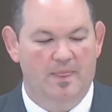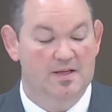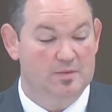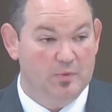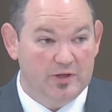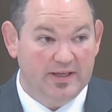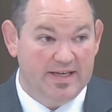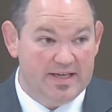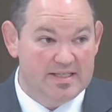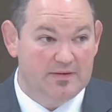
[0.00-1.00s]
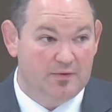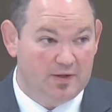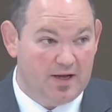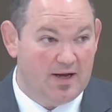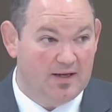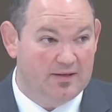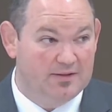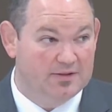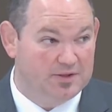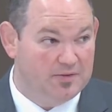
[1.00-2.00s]
Is it pretty easy for
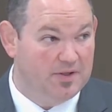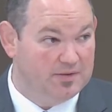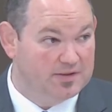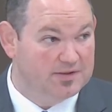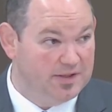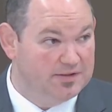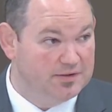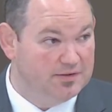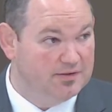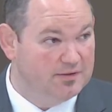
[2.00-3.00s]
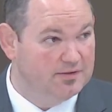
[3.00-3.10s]
God to show no distinction?